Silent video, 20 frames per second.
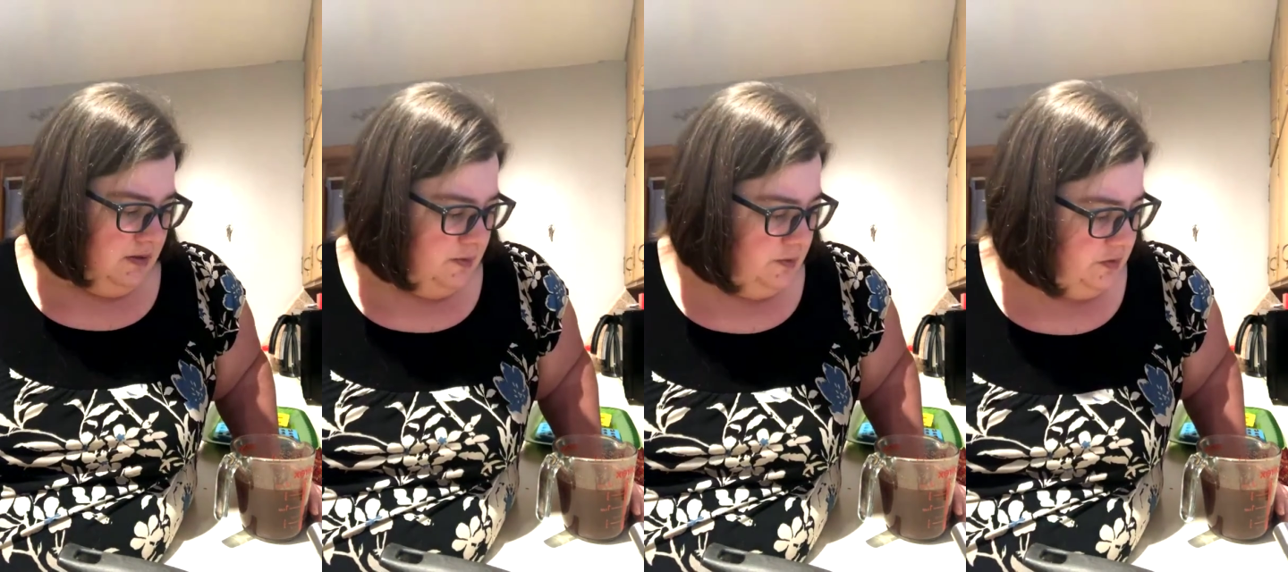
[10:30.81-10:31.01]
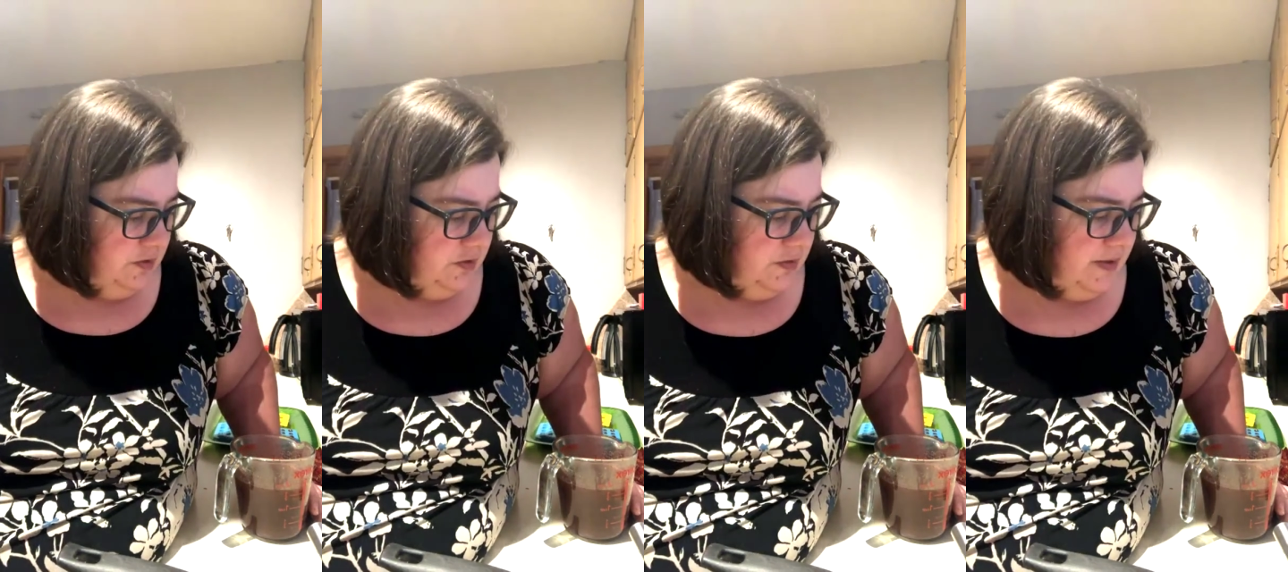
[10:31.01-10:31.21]

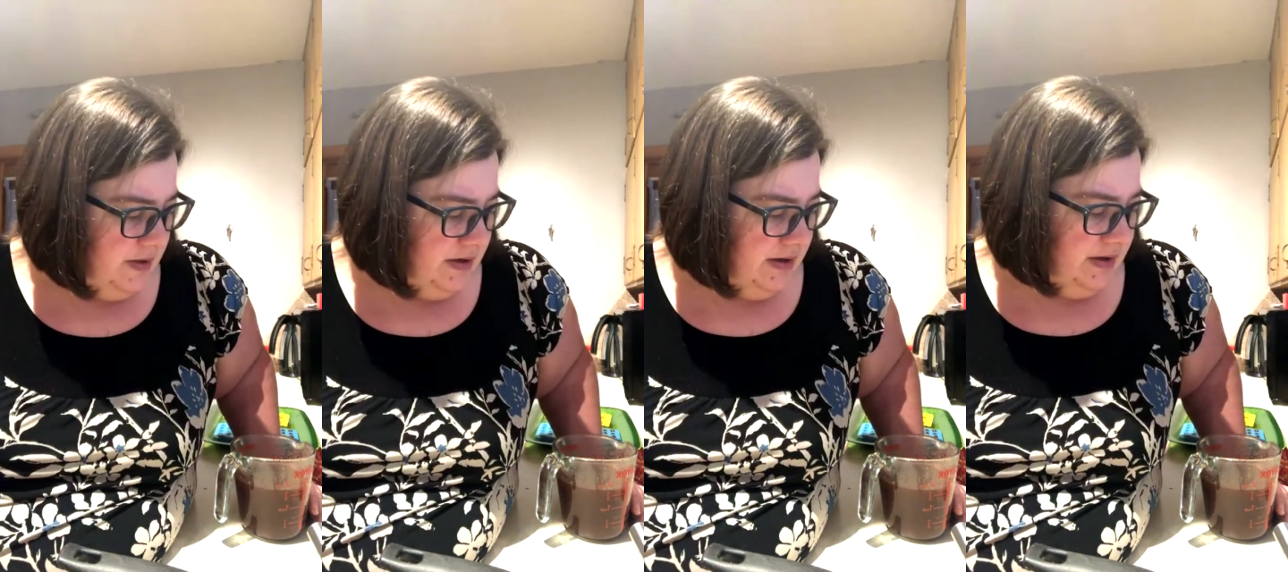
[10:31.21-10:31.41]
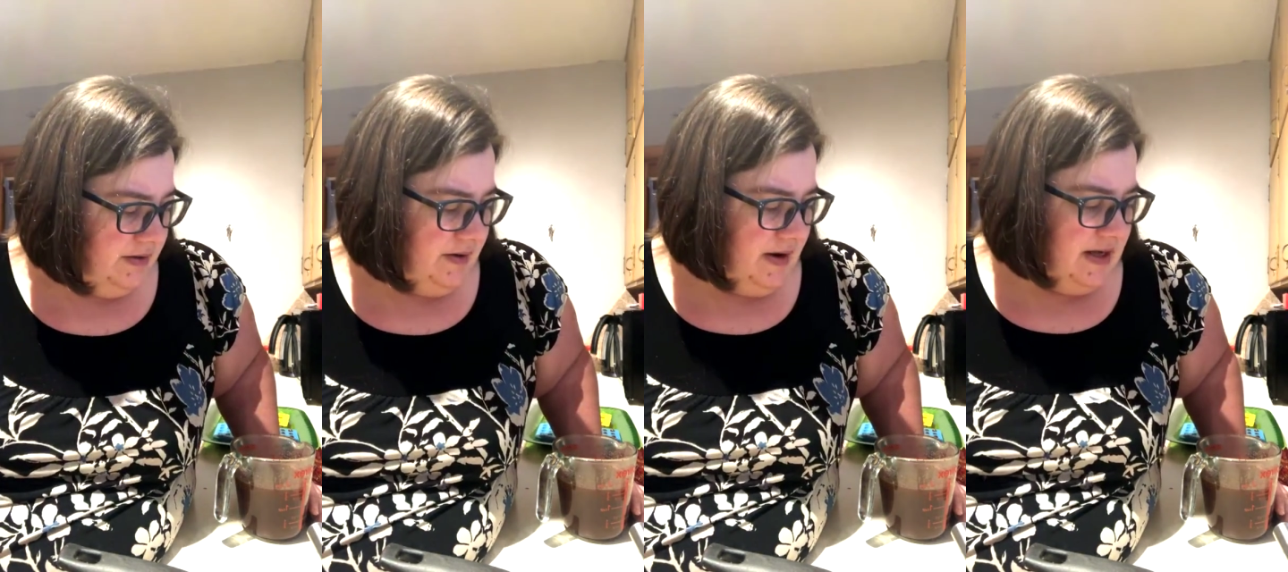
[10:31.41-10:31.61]

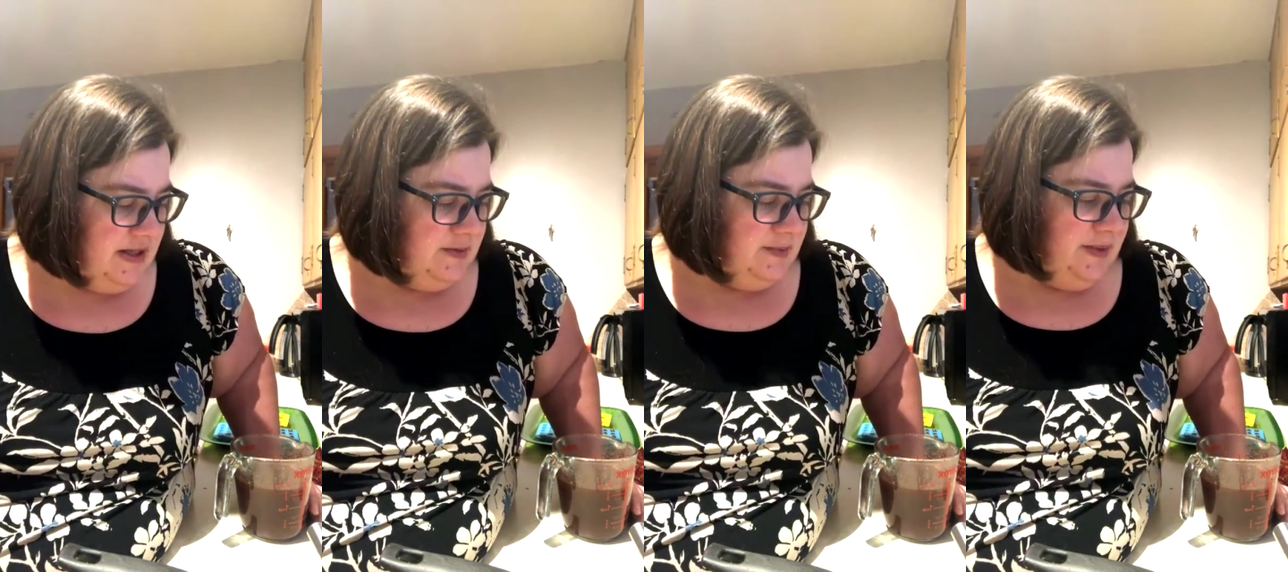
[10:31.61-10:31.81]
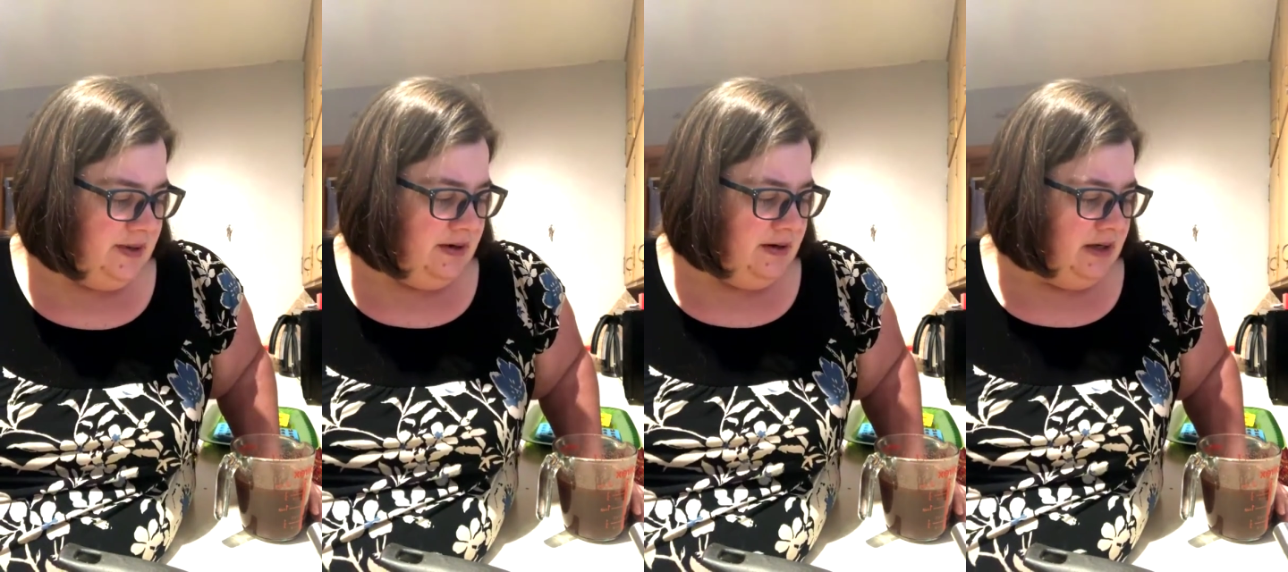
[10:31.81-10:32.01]
blueberry
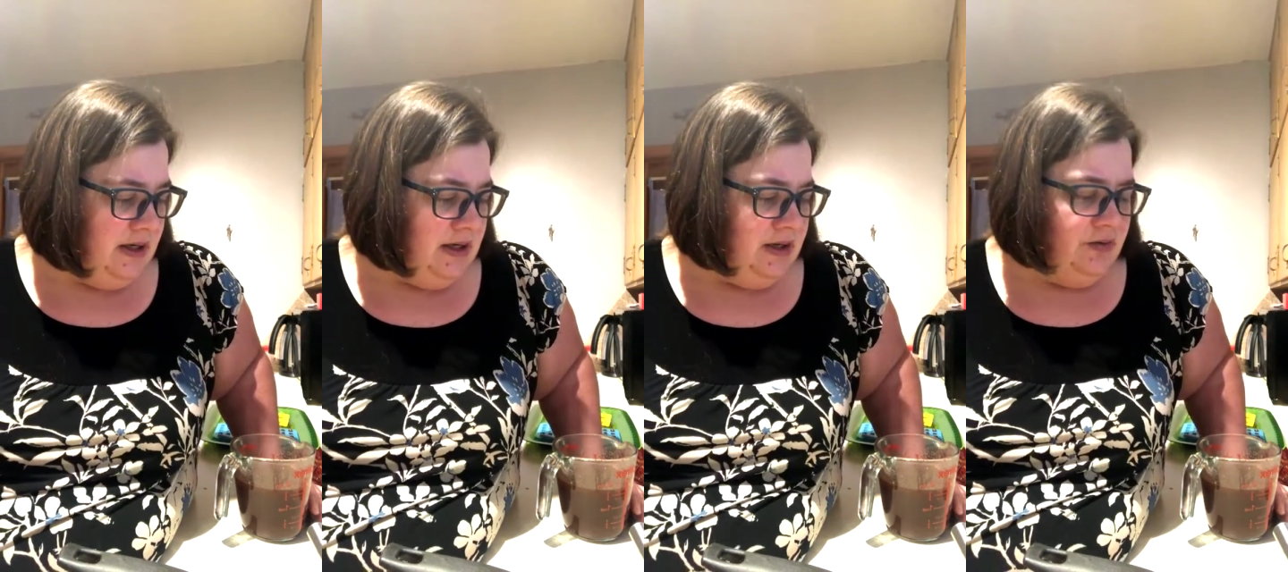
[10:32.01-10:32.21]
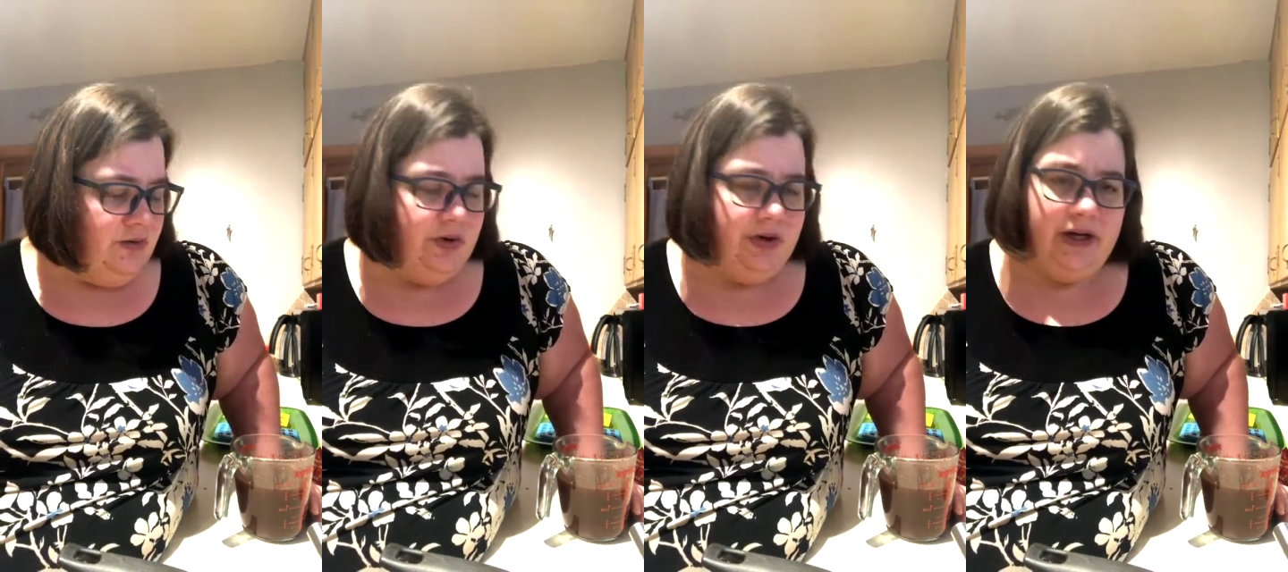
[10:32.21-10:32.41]

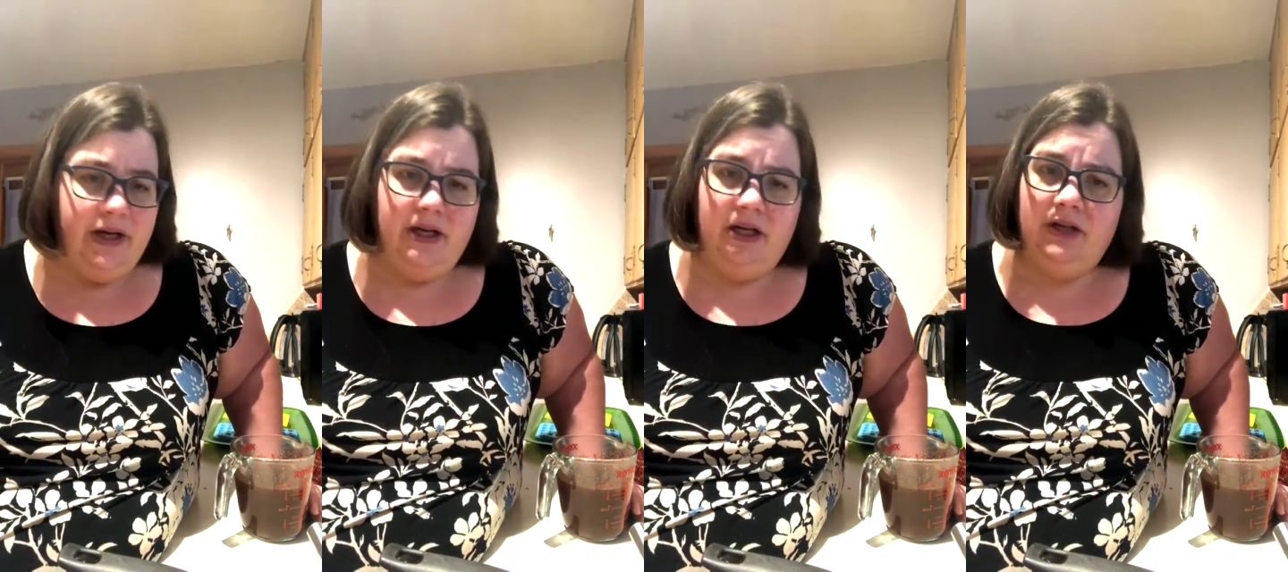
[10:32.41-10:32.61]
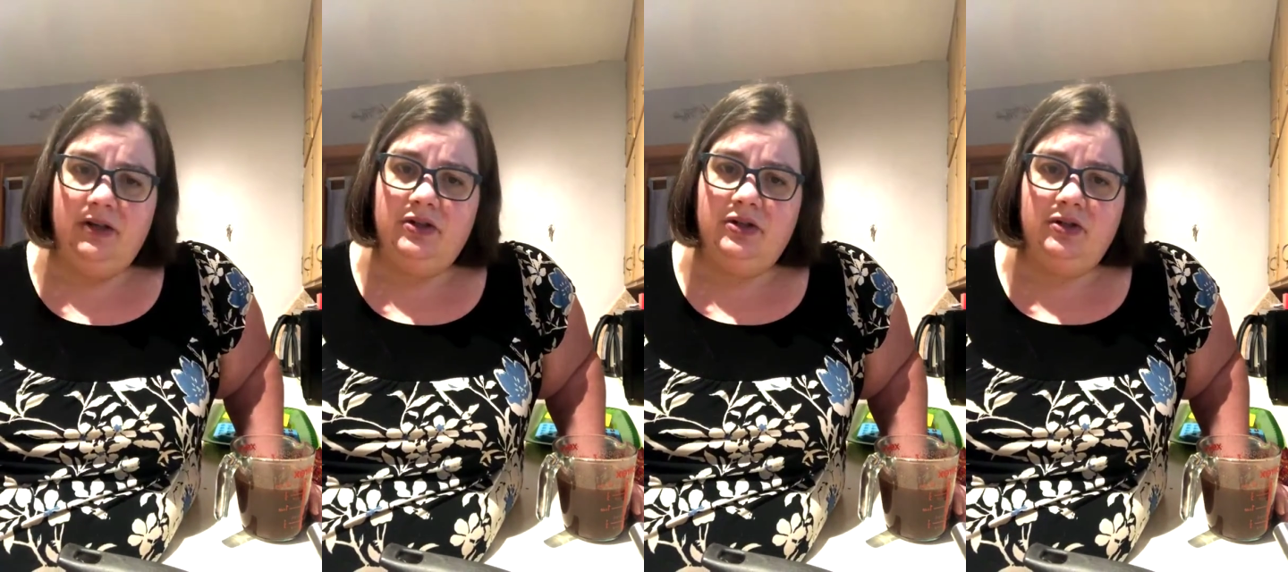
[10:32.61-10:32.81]
raspberry
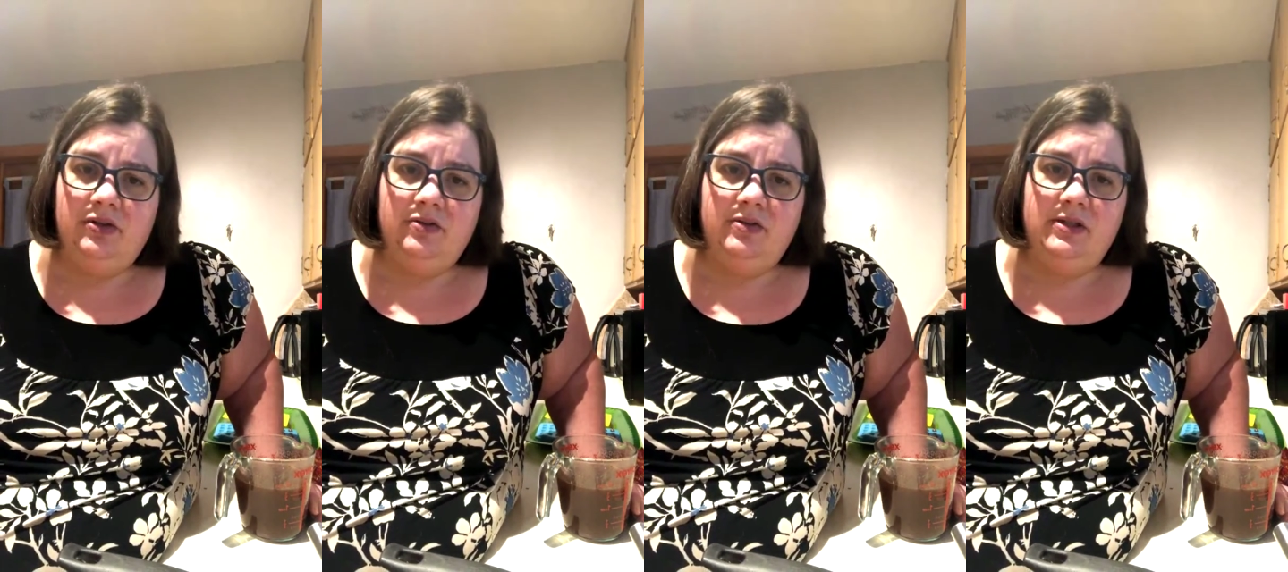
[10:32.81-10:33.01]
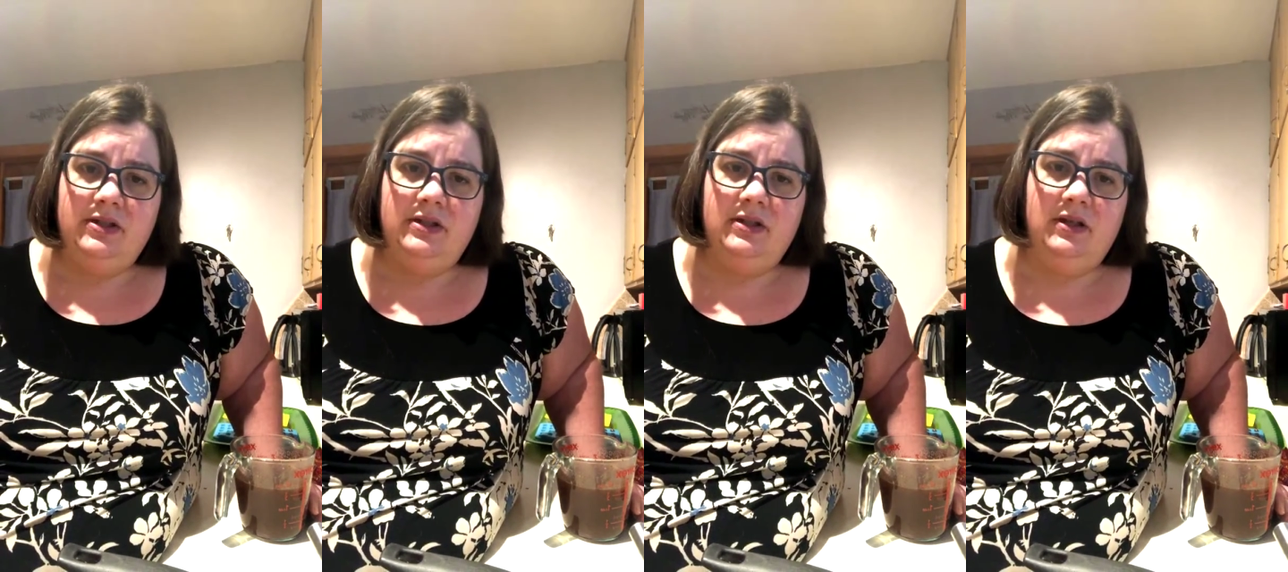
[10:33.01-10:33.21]
organic
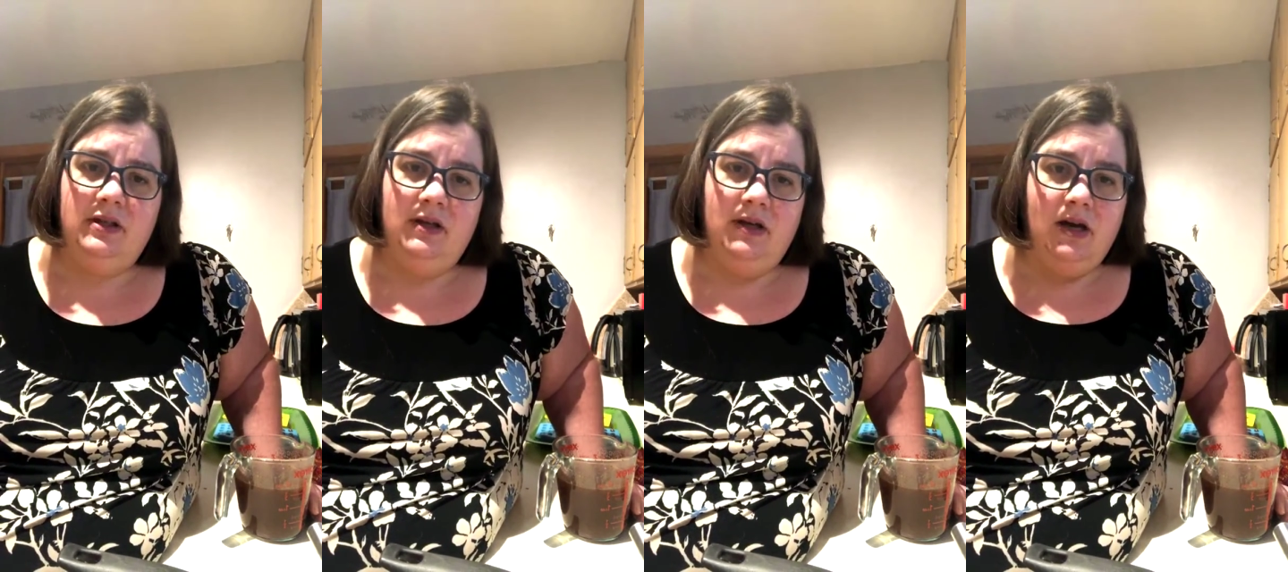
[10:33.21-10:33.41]
juice